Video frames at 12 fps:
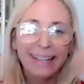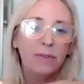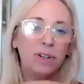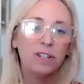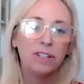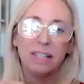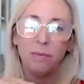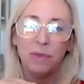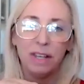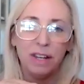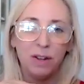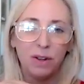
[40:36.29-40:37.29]
which is
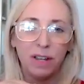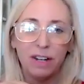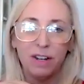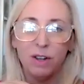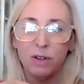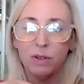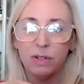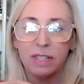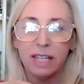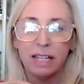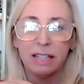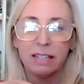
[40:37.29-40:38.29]
something you can
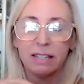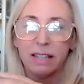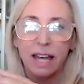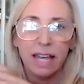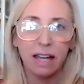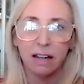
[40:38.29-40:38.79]
use that's like,